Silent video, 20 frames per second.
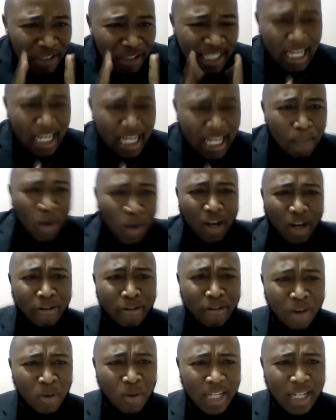thing about a
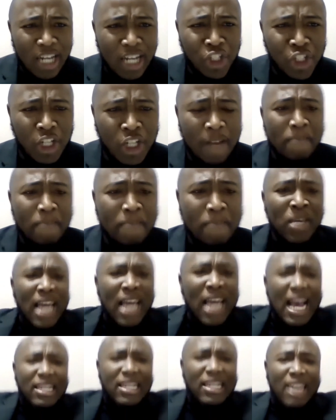foundation
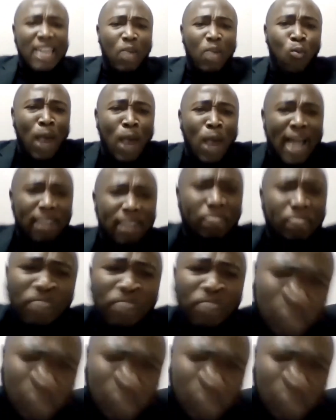is that when